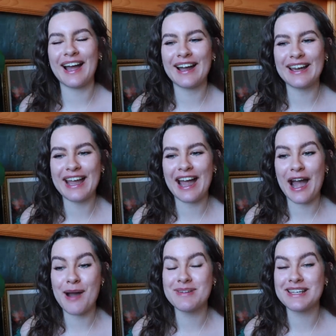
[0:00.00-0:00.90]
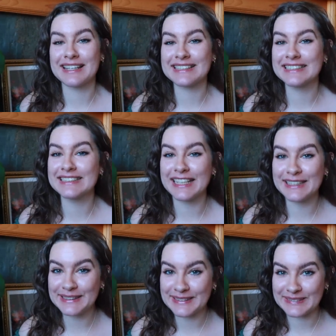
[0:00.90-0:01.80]
I am getting a
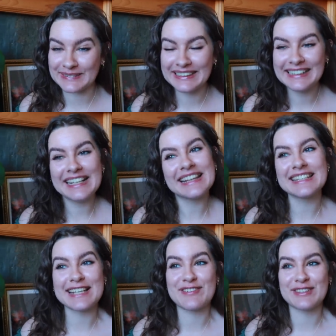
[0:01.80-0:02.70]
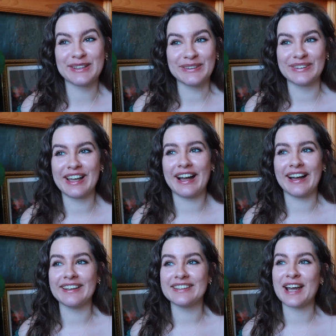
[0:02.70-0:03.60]
tattoo this afternoon
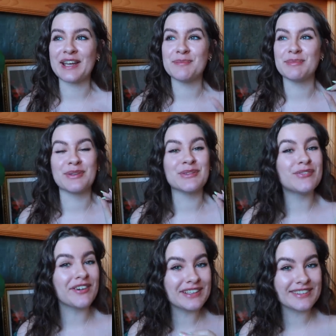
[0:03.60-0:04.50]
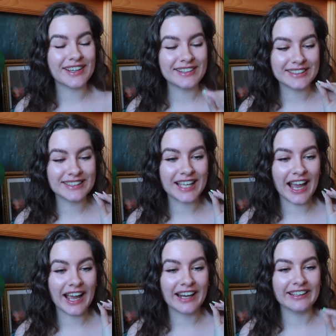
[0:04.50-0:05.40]
and I am both very excited
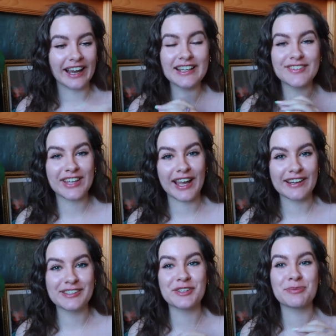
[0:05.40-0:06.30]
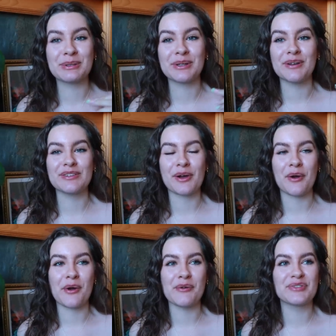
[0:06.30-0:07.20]
and kind of scared just because
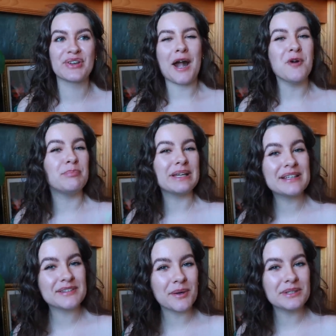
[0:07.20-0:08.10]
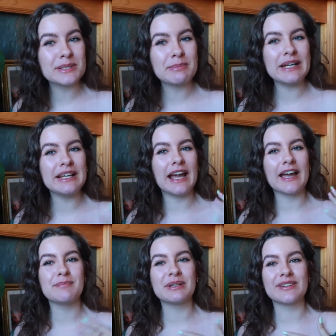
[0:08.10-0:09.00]
of how big it's going to be
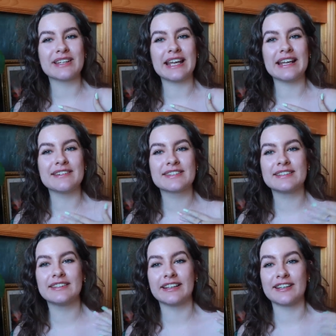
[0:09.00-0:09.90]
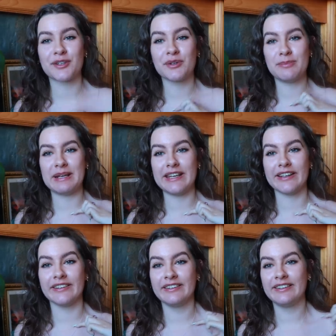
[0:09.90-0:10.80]
and because it is, like, it's going to be
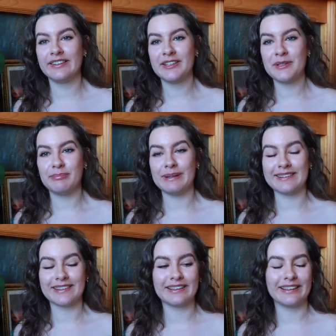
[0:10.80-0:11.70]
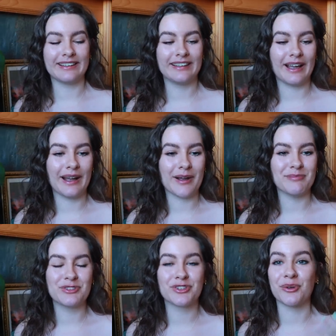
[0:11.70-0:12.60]
here basically.
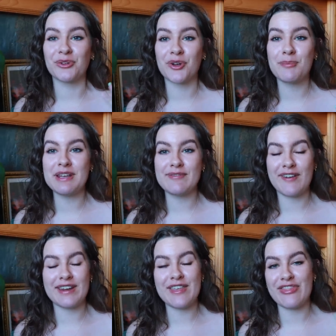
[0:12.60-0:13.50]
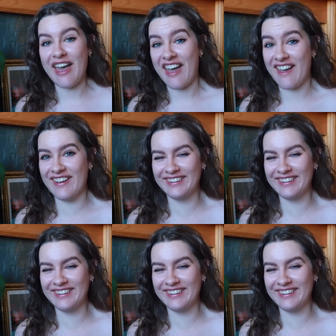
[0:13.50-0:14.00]
So it's going to be very there.